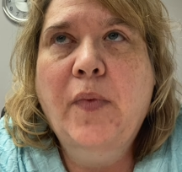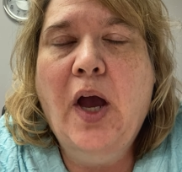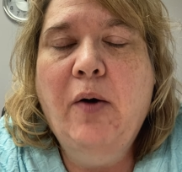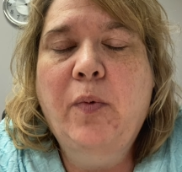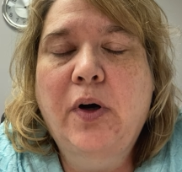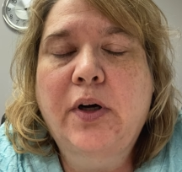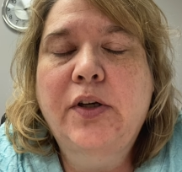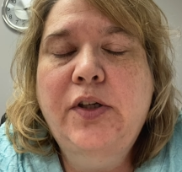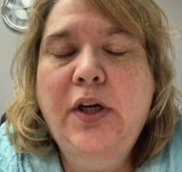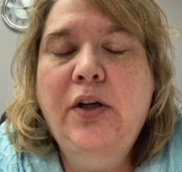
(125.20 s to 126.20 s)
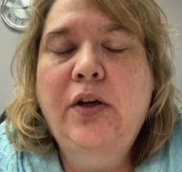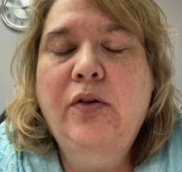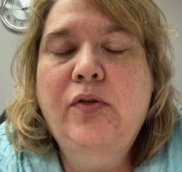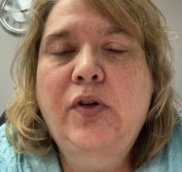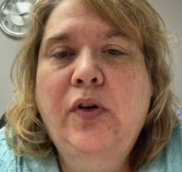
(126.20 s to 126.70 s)
I will
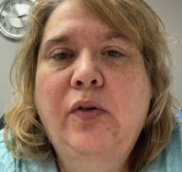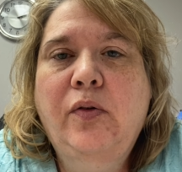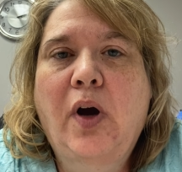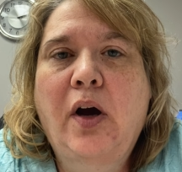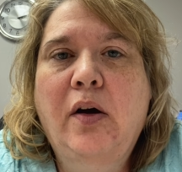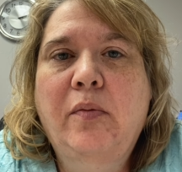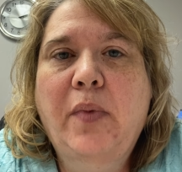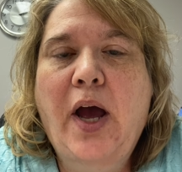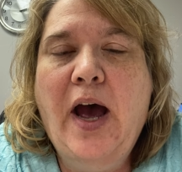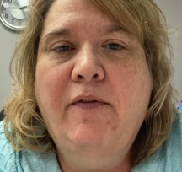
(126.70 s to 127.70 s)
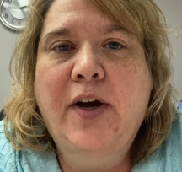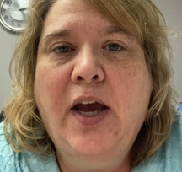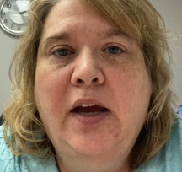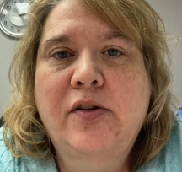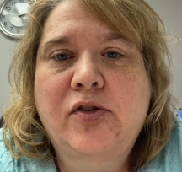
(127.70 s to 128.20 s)
continue to
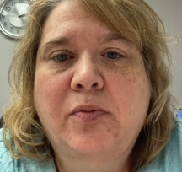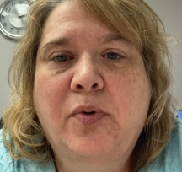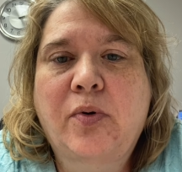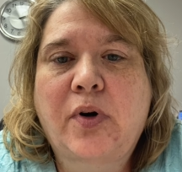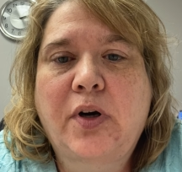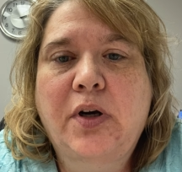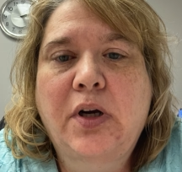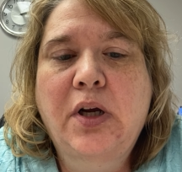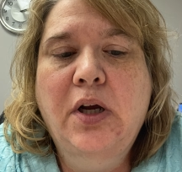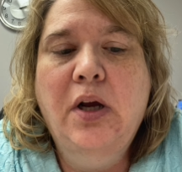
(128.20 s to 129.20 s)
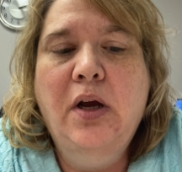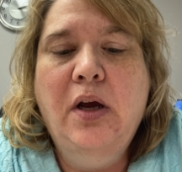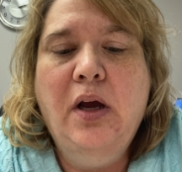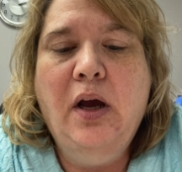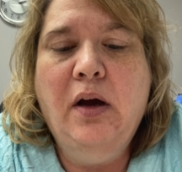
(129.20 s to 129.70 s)
advocate and support
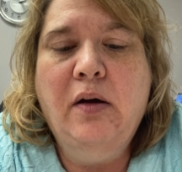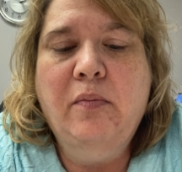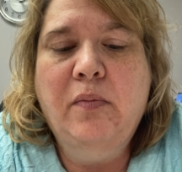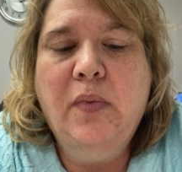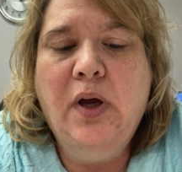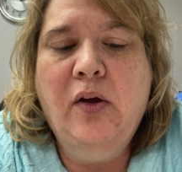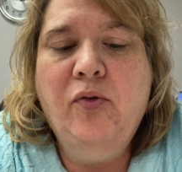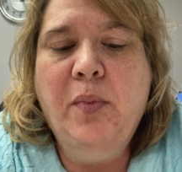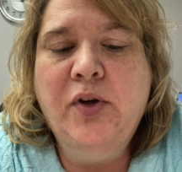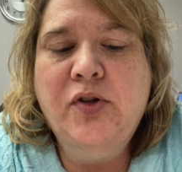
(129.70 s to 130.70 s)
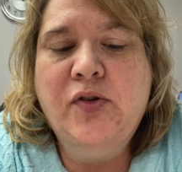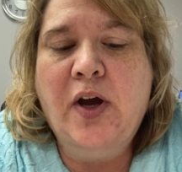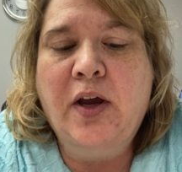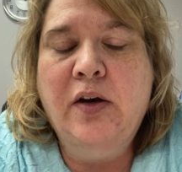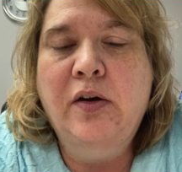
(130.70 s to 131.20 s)
as much as
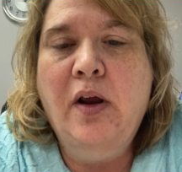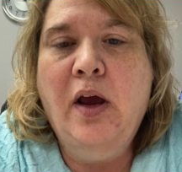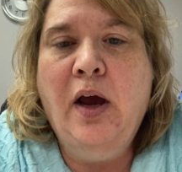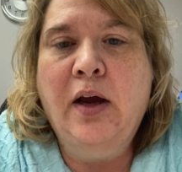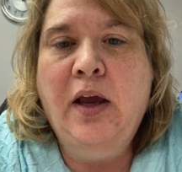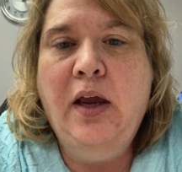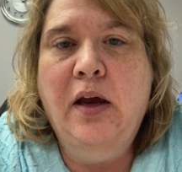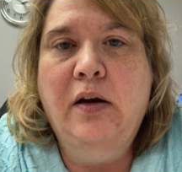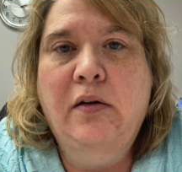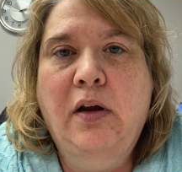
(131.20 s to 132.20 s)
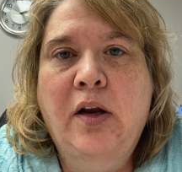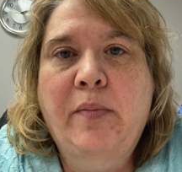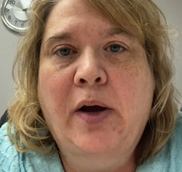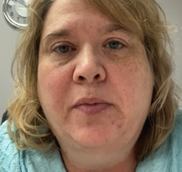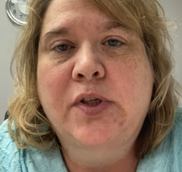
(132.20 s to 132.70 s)
I can in
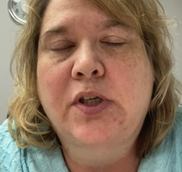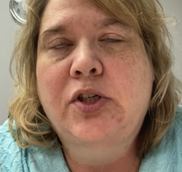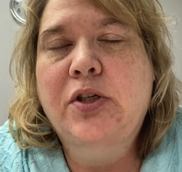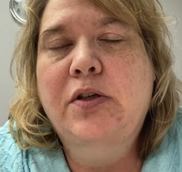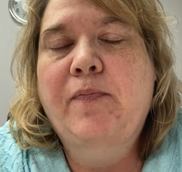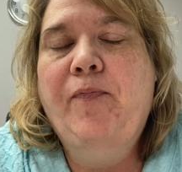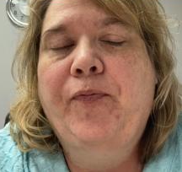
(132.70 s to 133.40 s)
my position.